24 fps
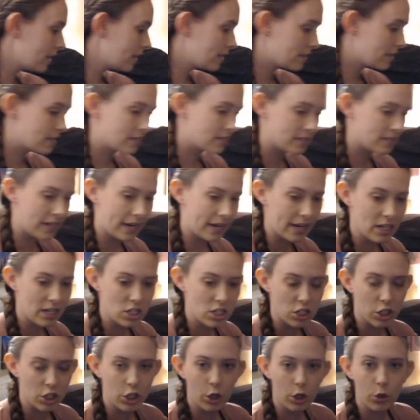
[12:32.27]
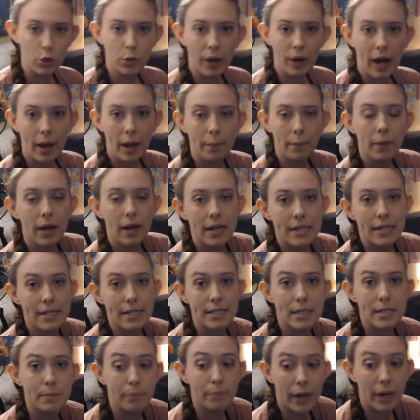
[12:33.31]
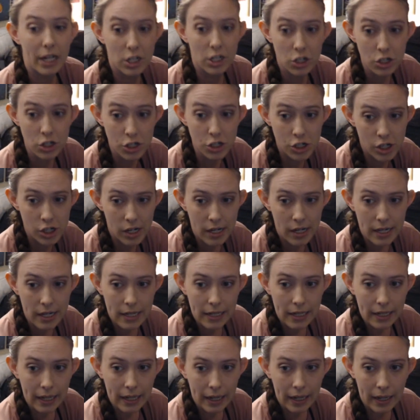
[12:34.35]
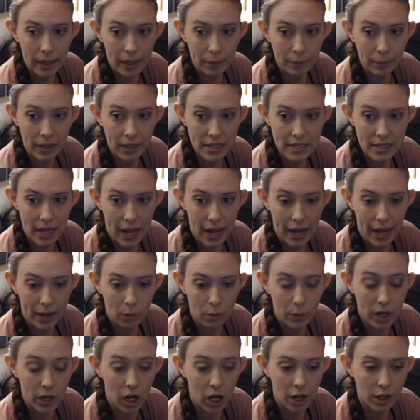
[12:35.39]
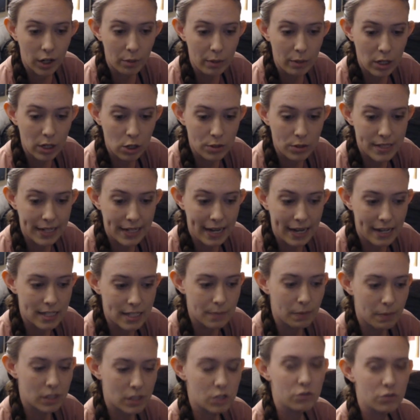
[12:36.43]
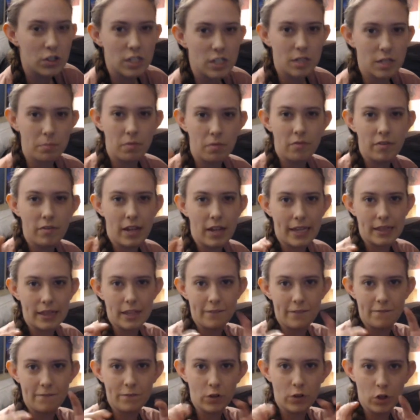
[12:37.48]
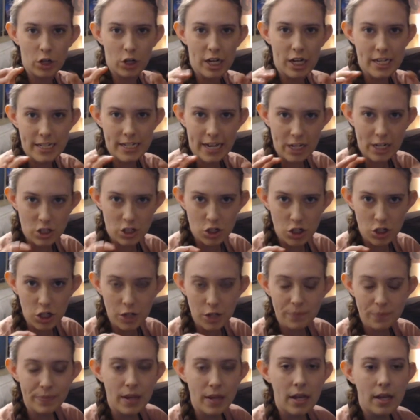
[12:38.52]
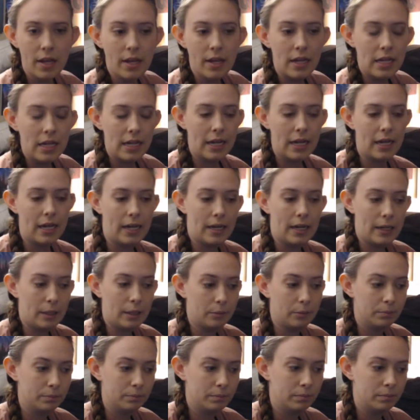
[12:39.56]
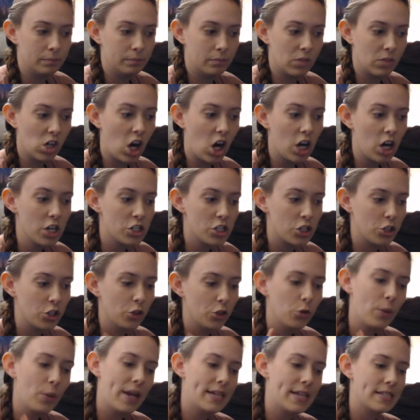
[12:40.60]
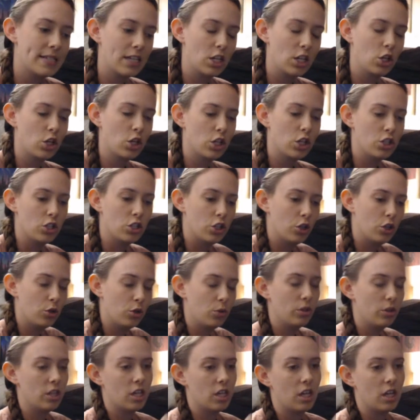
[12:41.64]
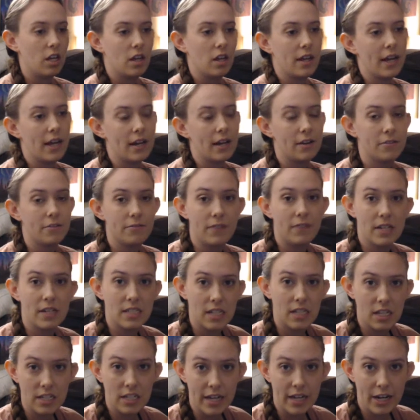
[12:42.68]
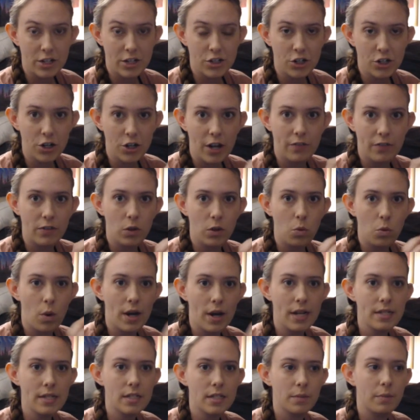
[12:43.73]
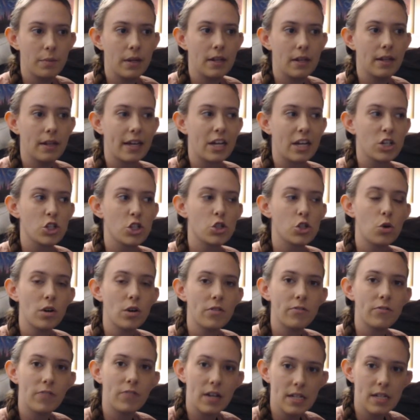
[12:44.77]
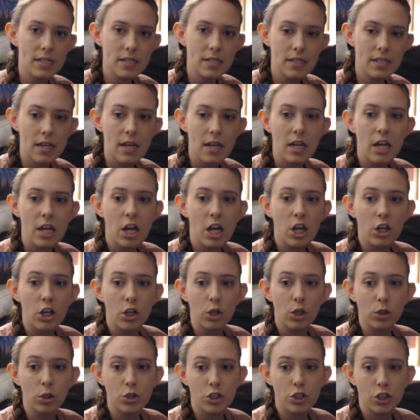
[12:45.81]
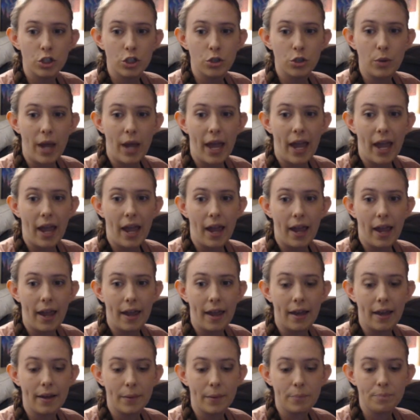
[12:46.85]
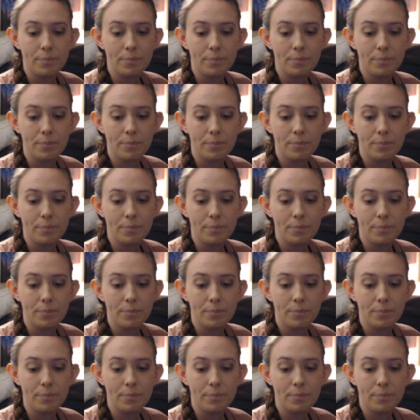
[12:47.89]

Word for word: second to go grab a sponge because we are gonna be using a sponge for some of like the furry texture. There are two ways that you can do the kind of fuzzy texture. If you want it to be like a short fuzz, you'll do a